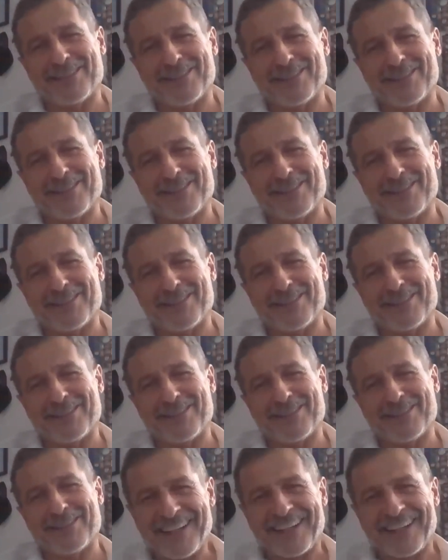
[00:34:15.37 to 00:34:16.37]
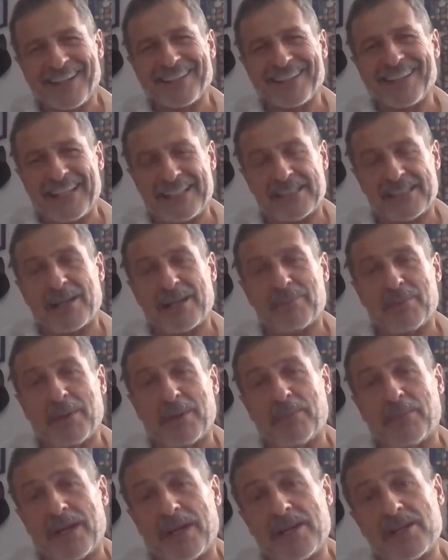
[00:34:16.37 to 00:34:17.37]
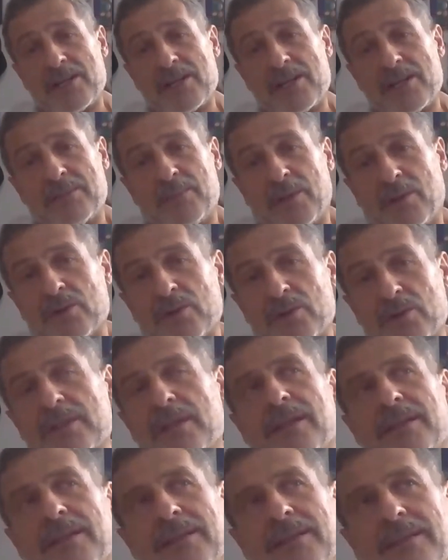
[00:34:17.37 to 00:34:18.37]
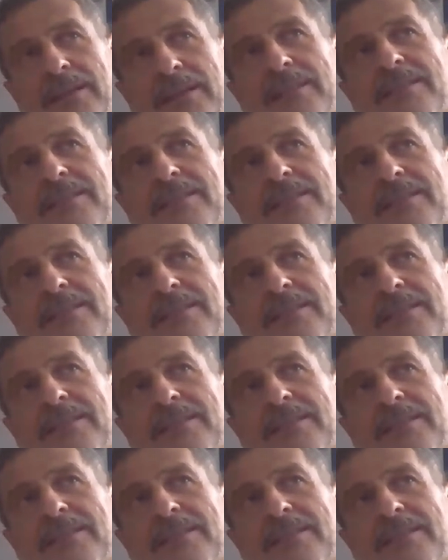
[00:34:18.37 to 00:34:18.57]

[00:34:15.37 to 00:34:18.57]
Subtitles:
I will do it. And I start preparation because